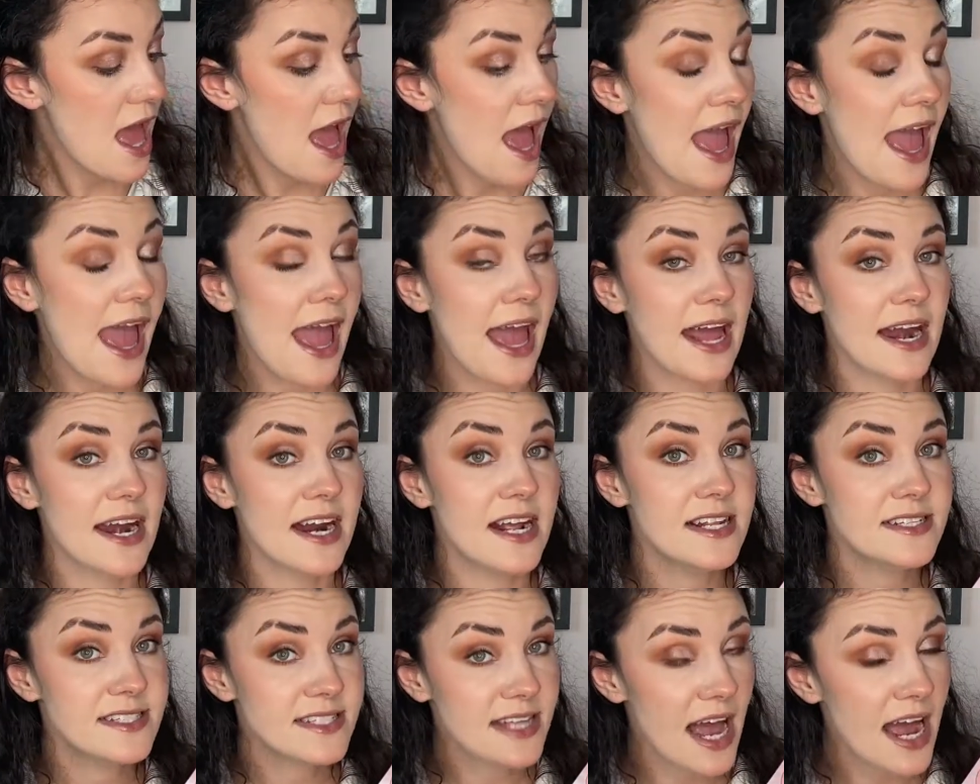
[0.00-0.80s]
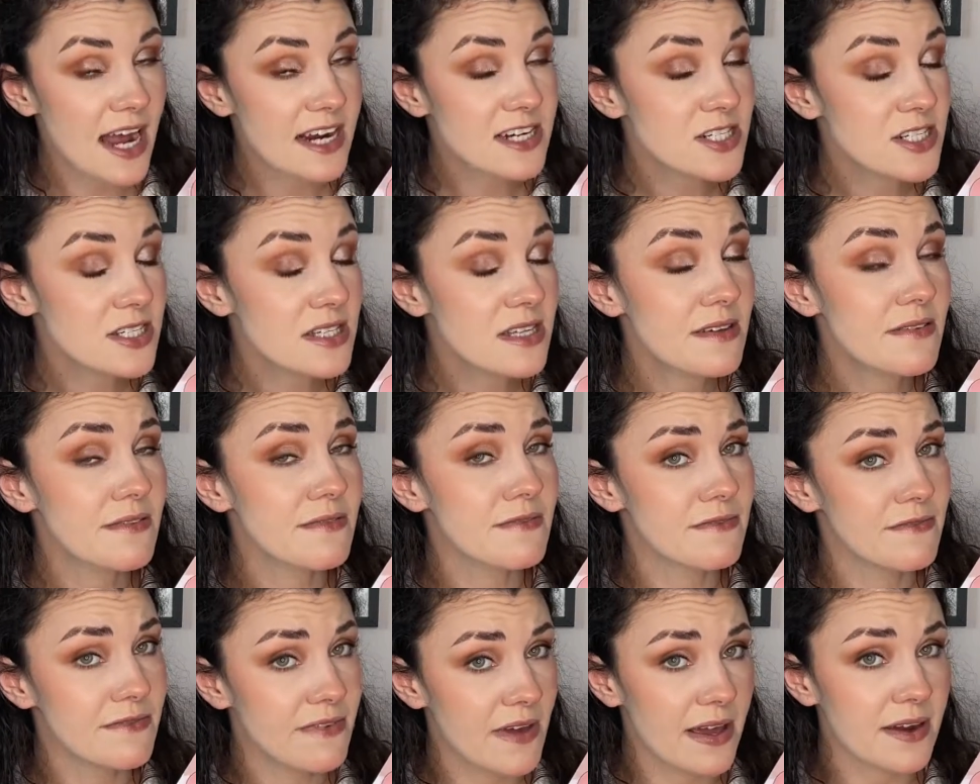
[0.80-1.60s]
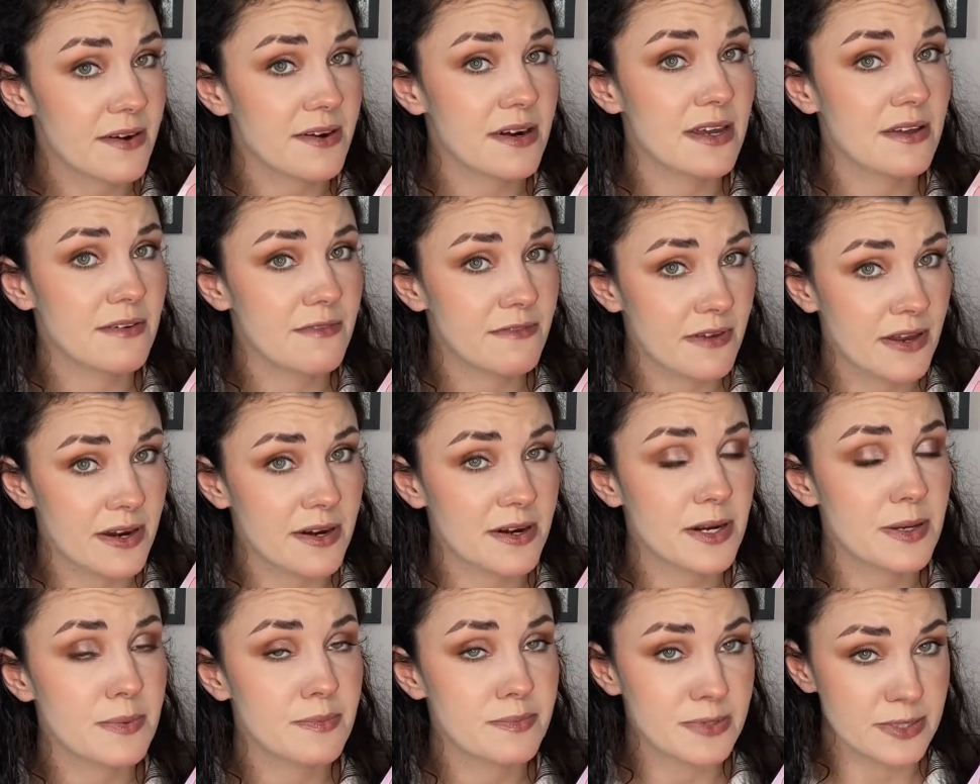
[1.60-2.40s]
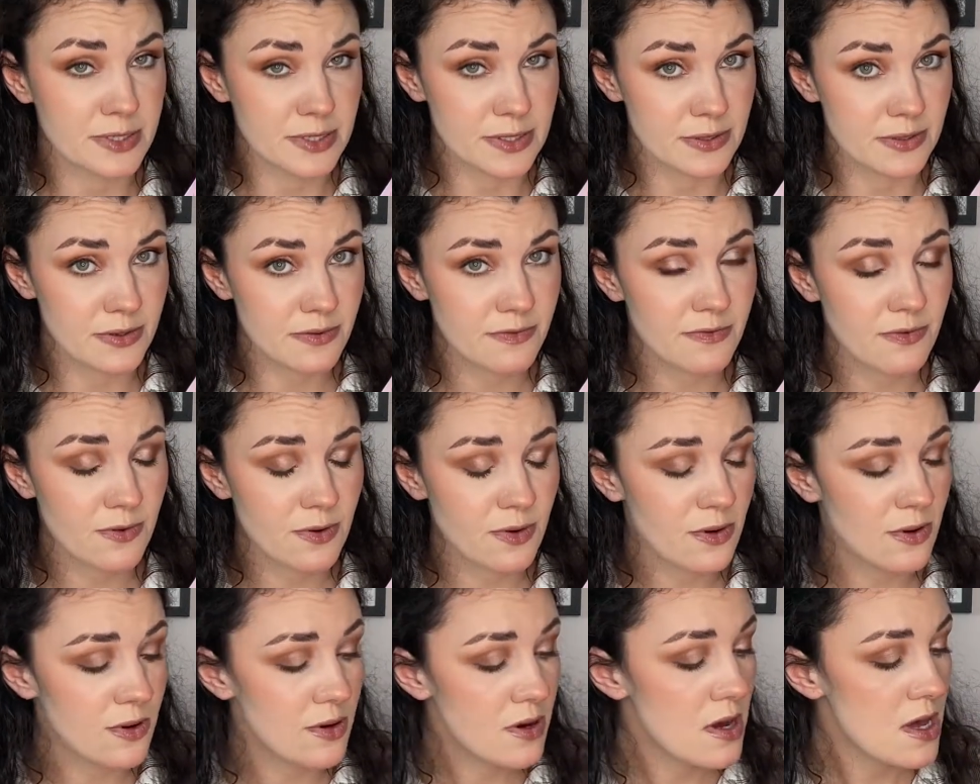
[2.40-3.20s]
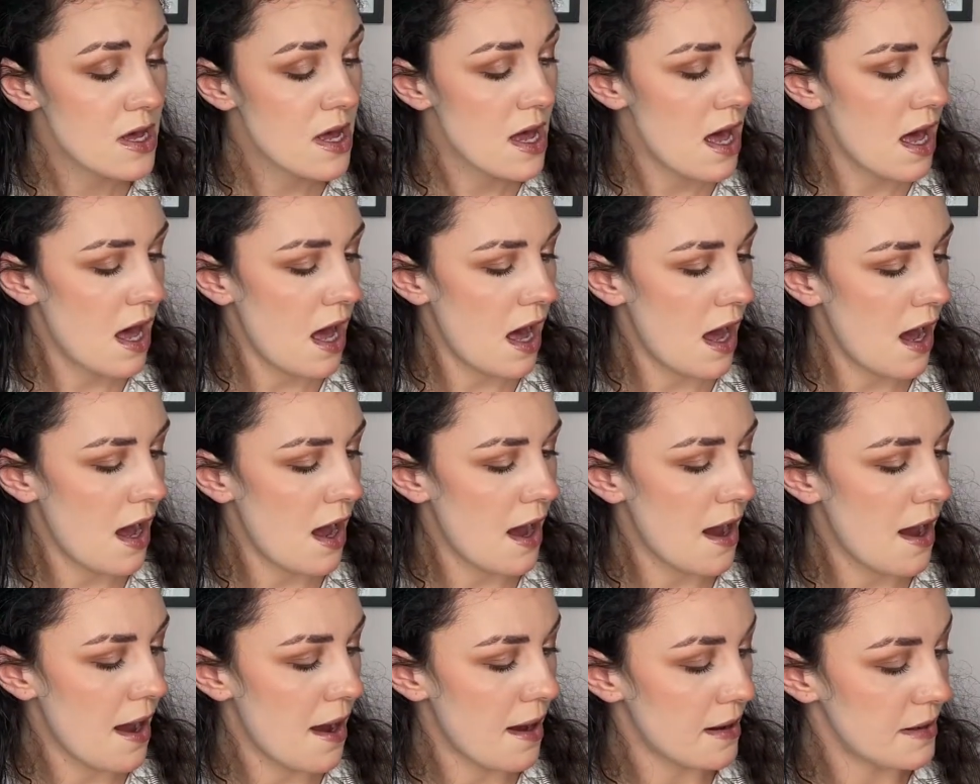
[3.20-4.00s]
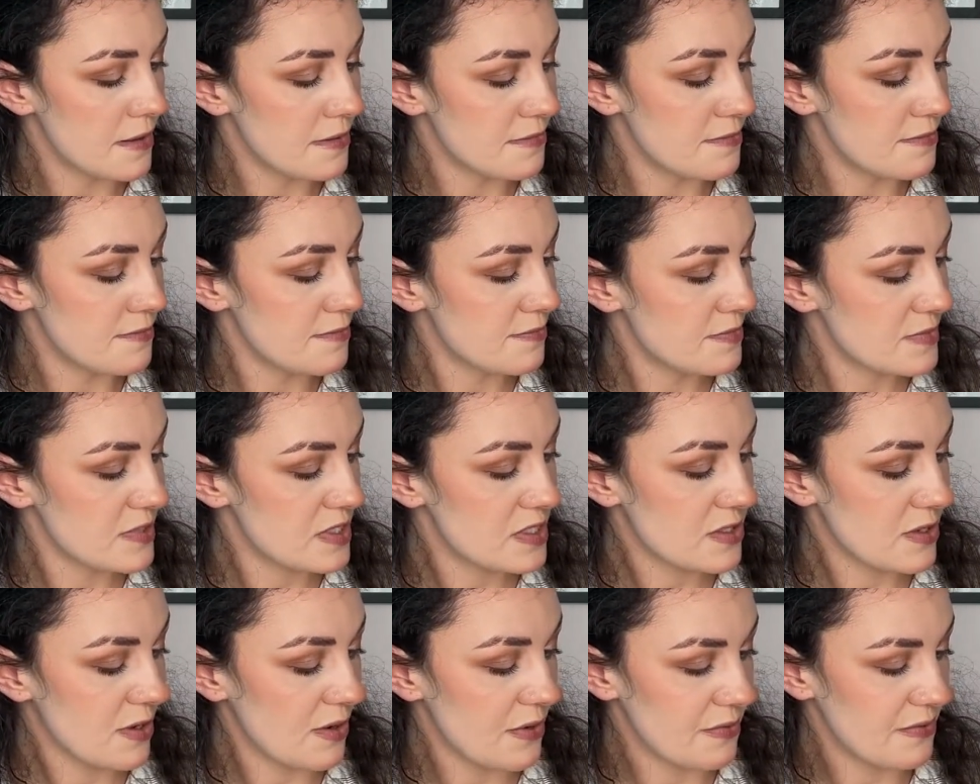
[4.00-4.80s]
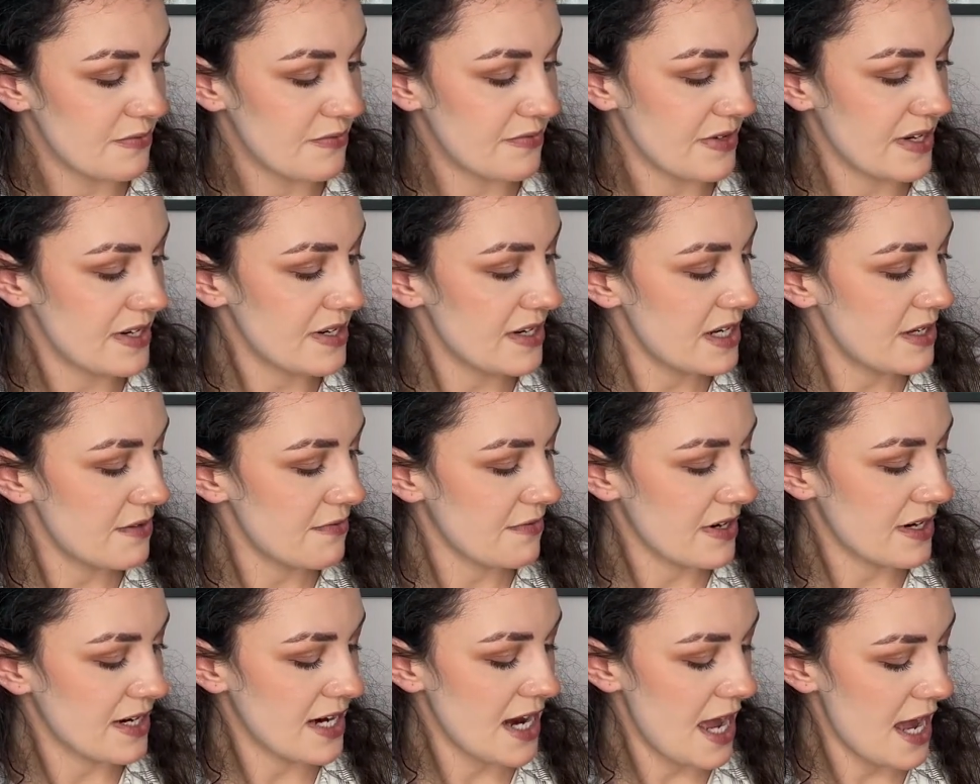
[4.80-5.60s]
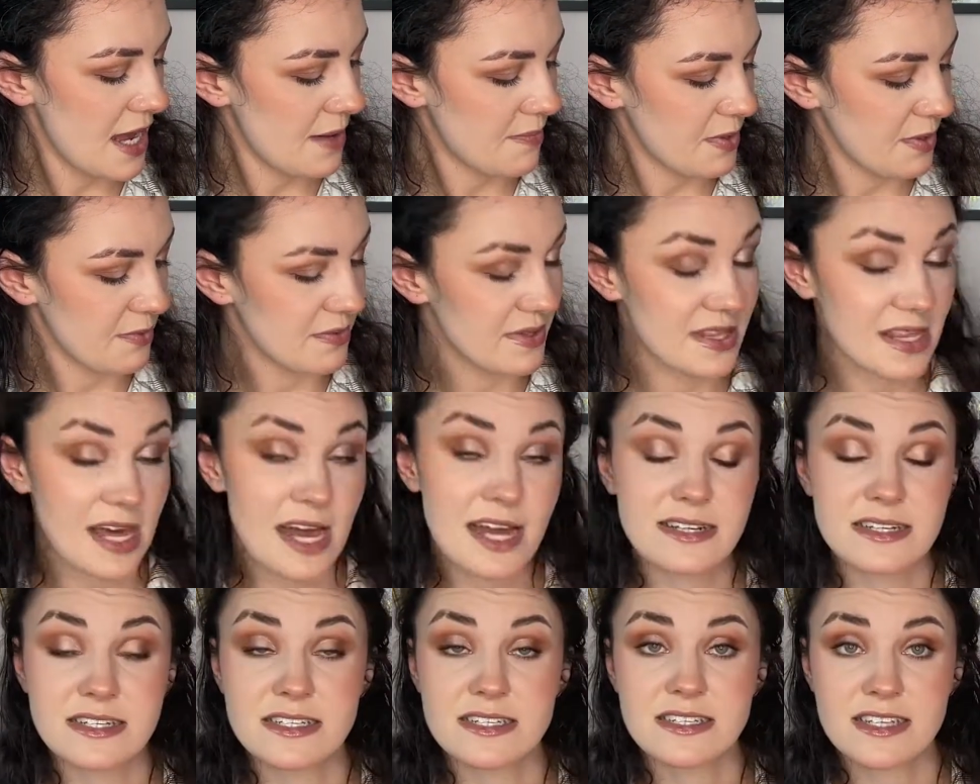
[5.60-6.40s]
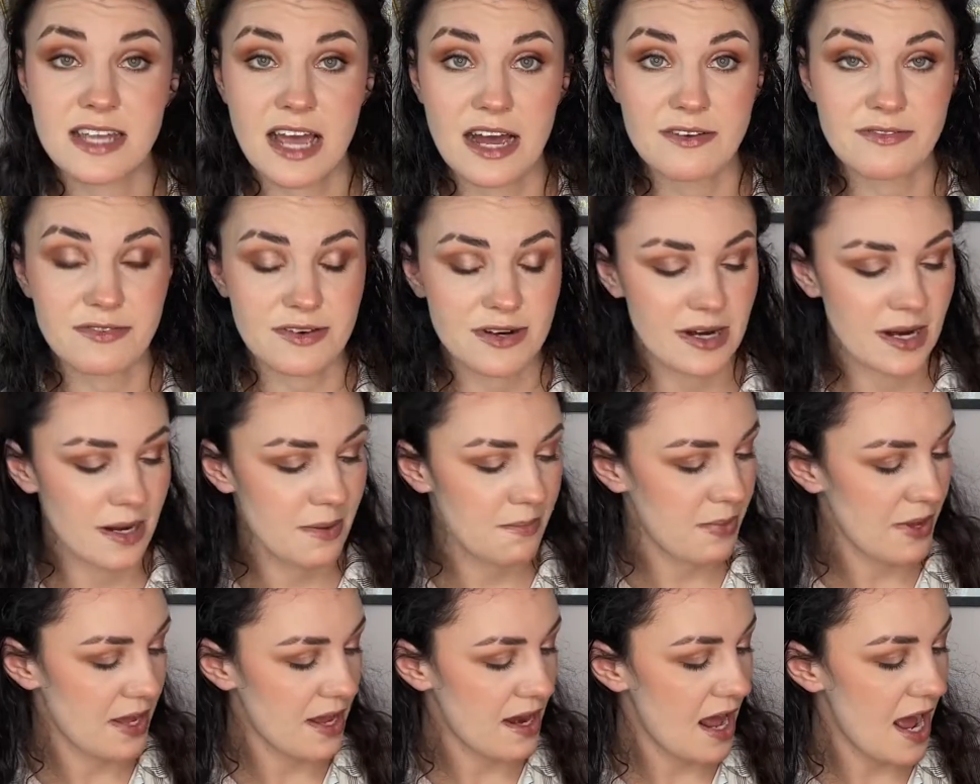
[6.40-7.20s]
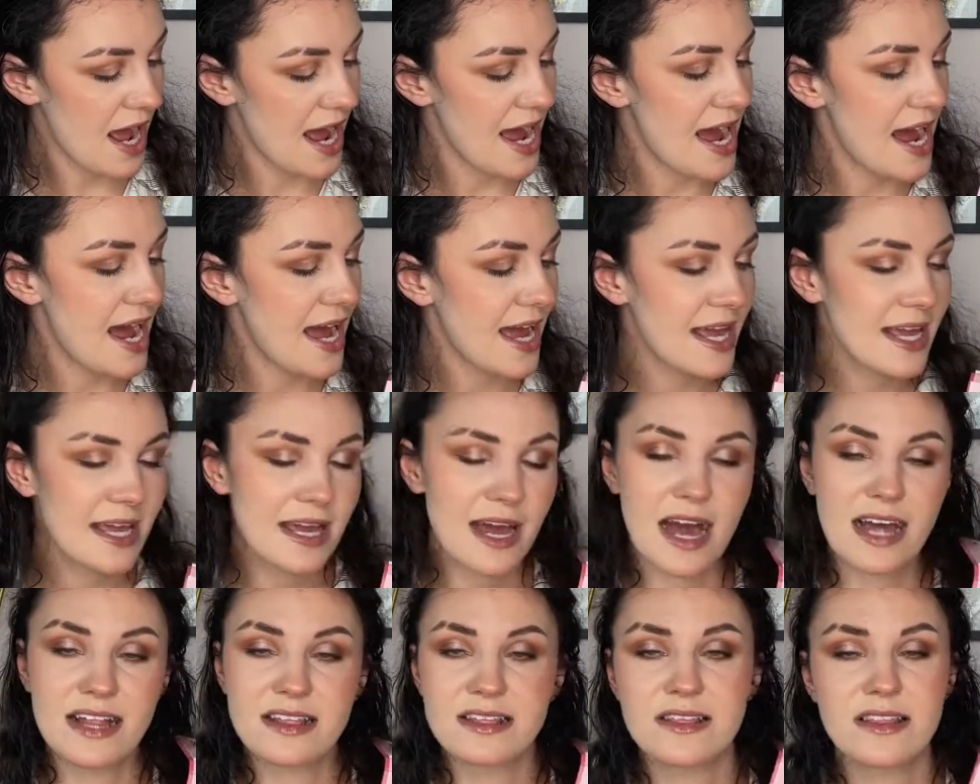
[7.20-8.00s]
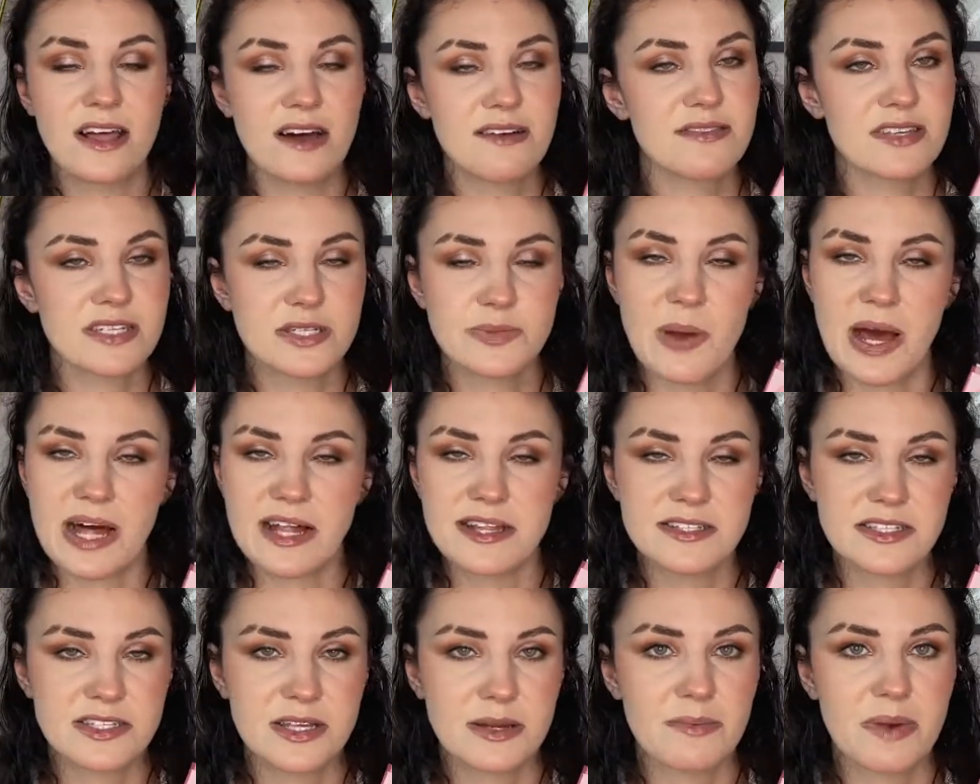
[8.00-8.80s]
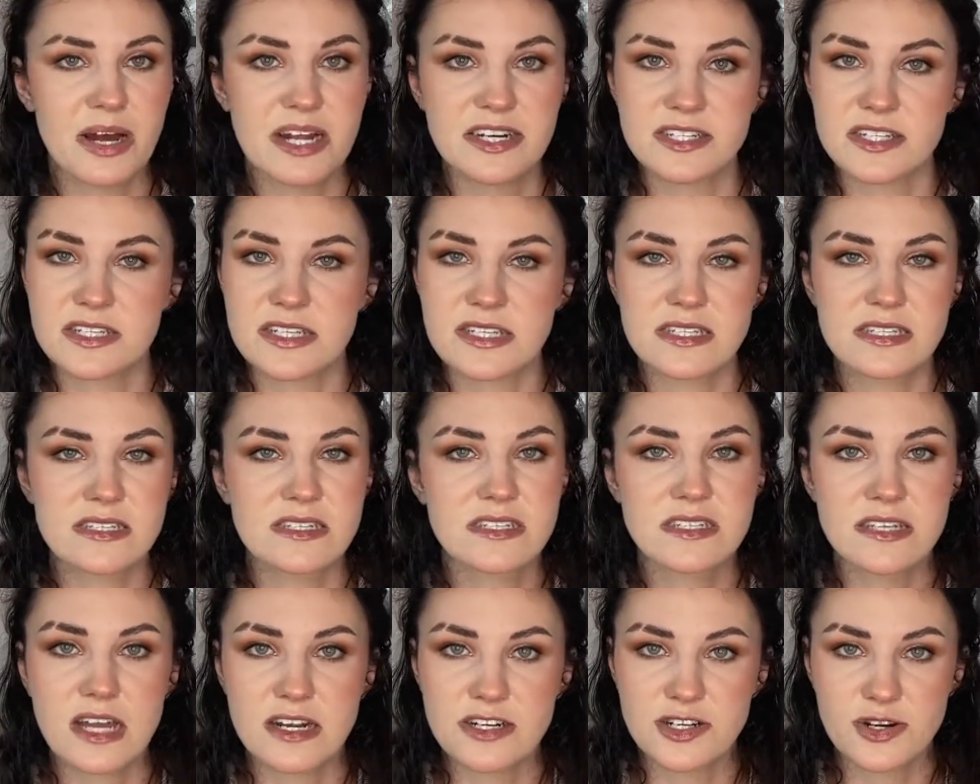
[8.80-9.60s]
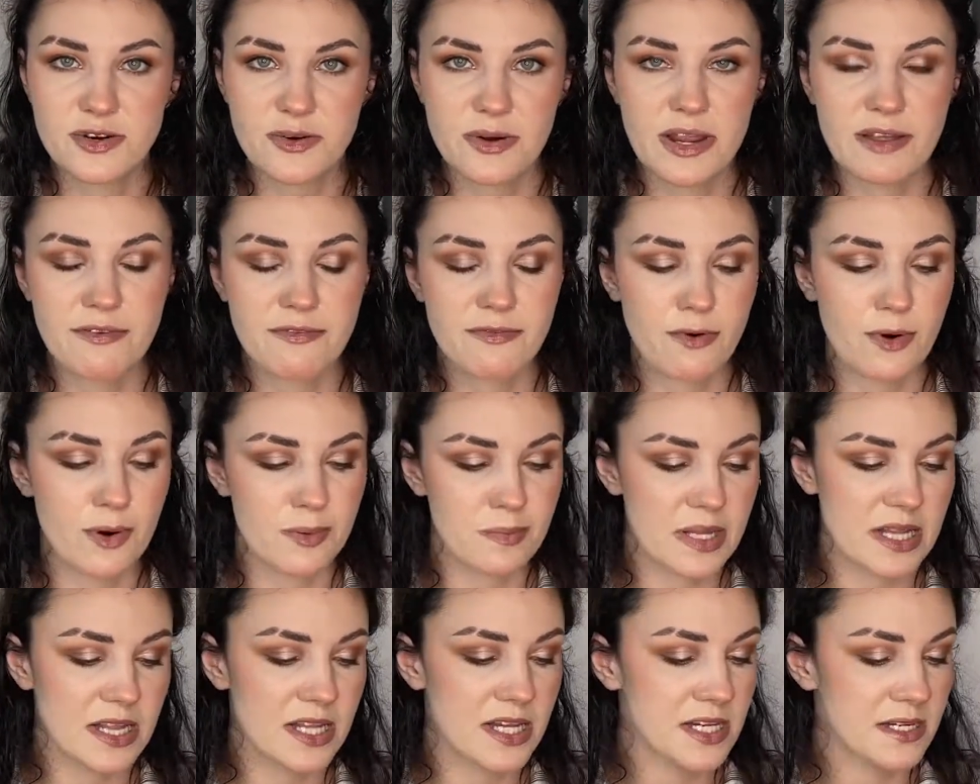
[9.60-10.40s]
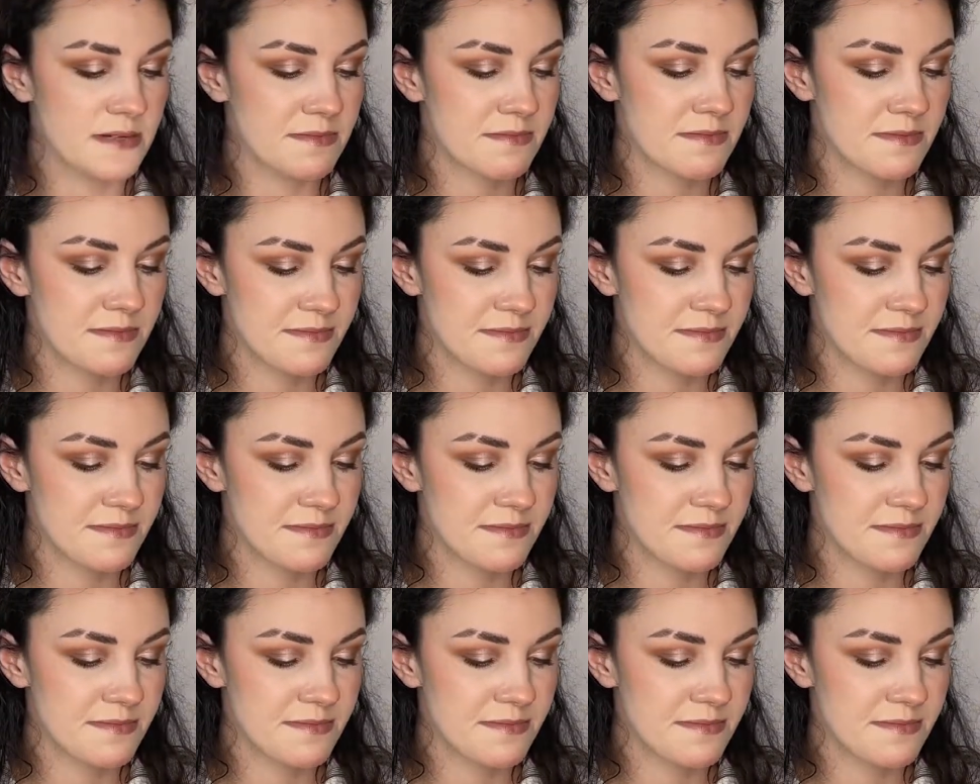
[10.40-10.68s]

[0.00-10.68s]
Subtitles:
and it's actually very, very beautiful. So very, very happy with that discovery, but I love this palette so much. This is such a great formula.